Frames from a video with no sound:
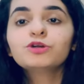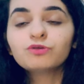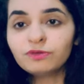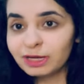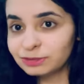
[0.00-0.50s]

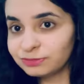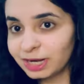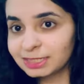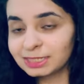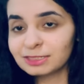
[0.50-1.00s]
to
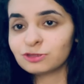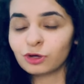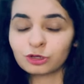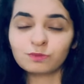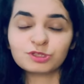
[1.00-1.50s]
verify these
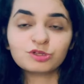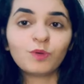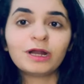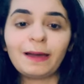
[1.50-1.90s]
documents so what